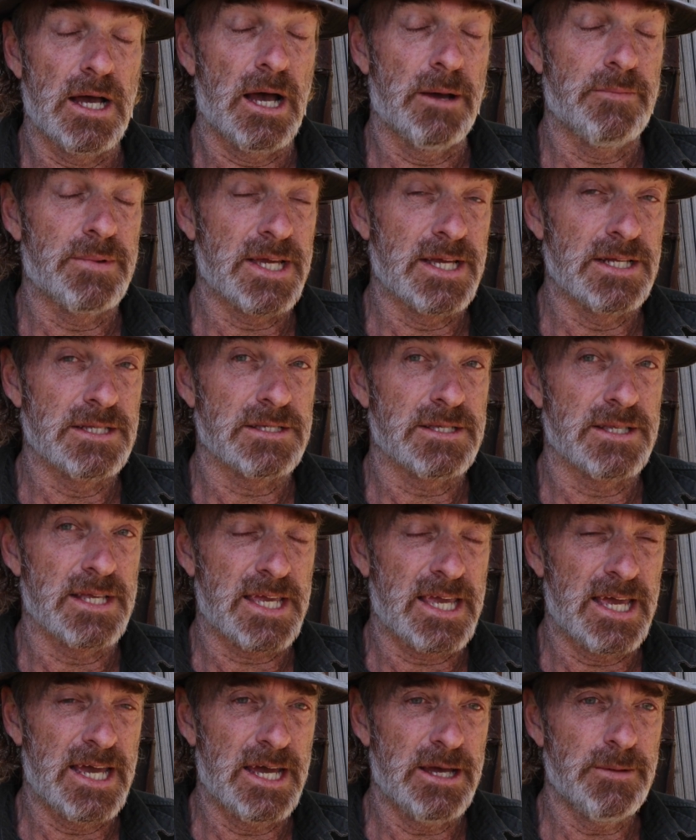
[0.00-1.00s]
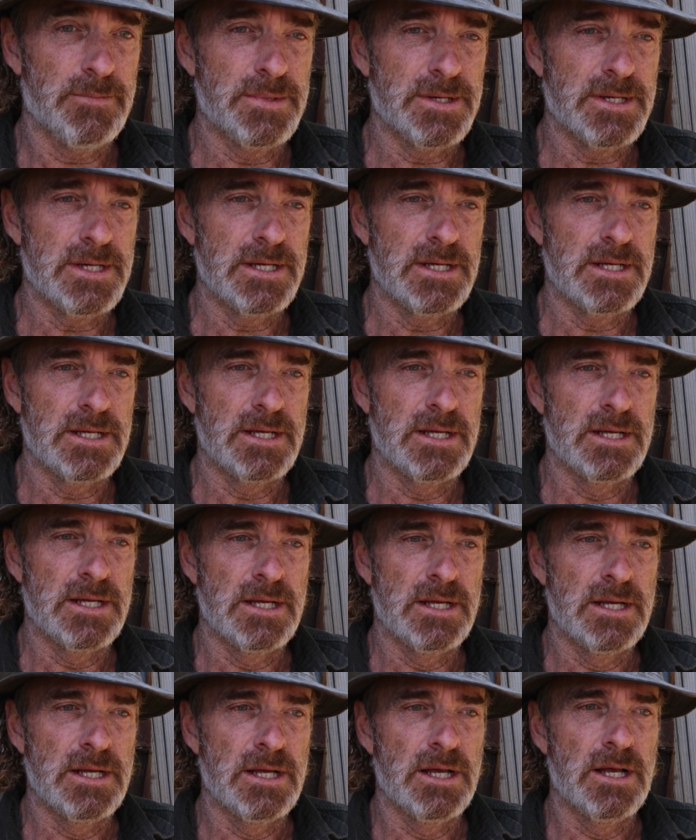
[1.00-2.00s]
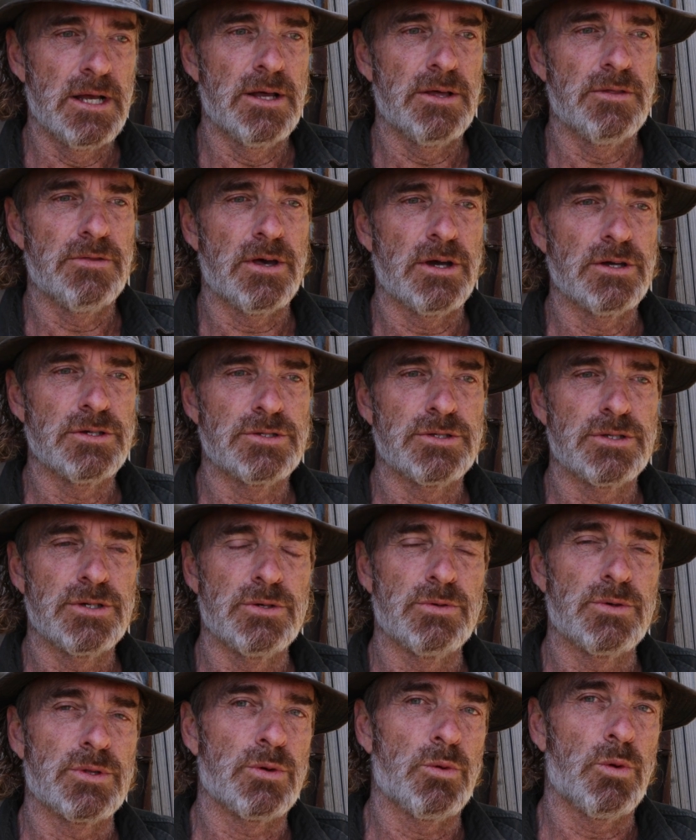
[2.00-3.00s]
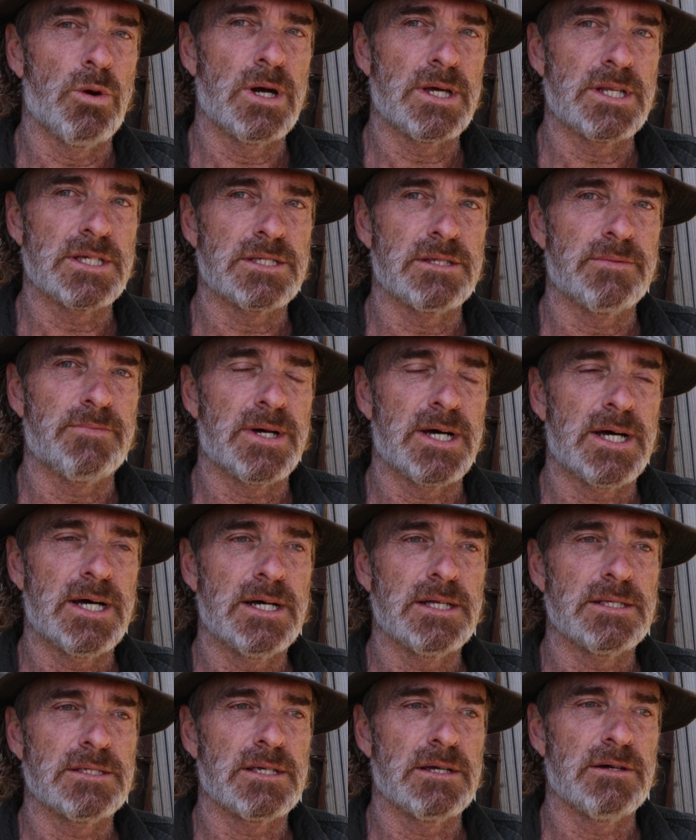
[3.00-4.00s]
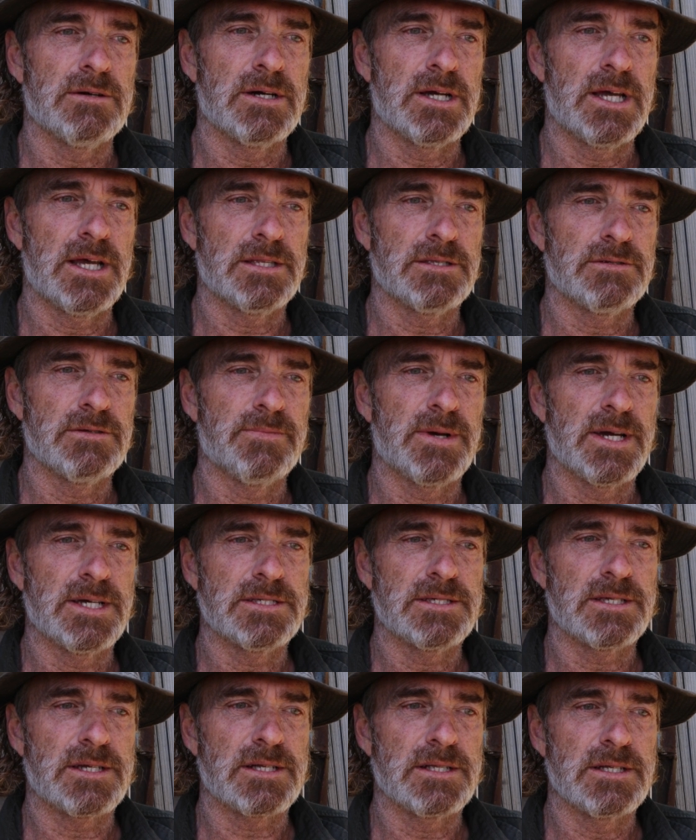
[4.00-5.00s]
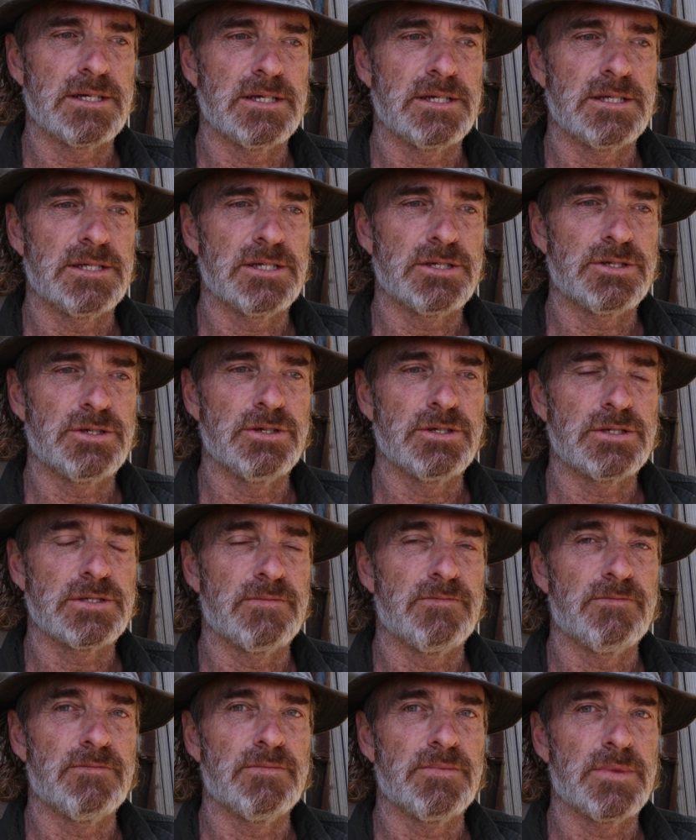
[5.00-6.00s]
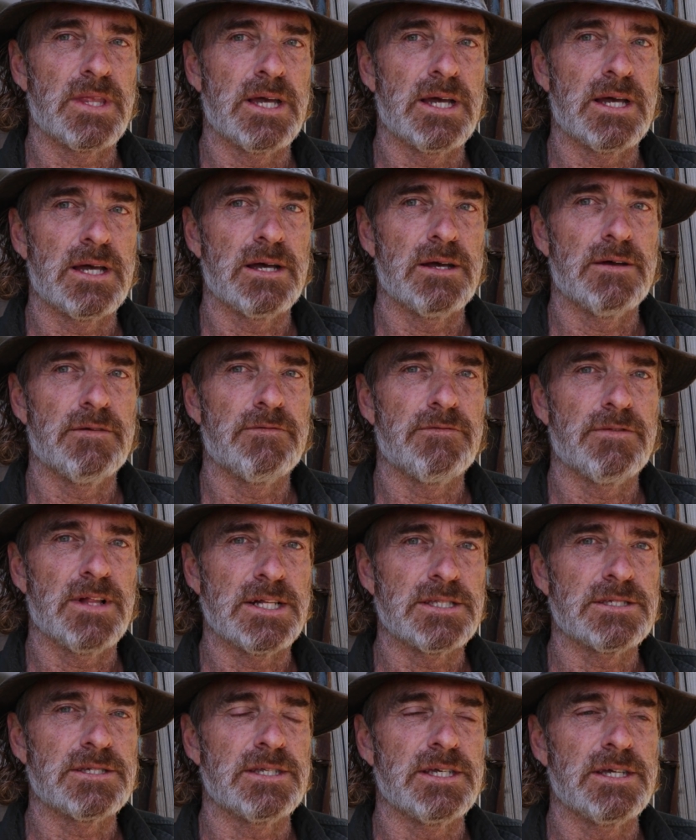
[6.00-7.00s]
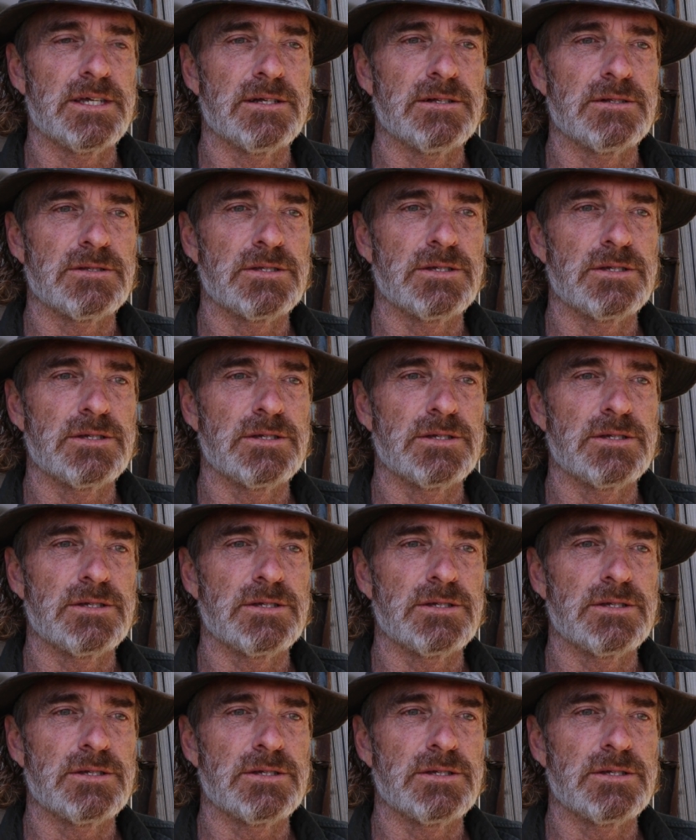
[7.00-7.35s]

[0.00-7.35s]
Up against the cab, those 2 were the widest apart, so I had to basically just use some flat steel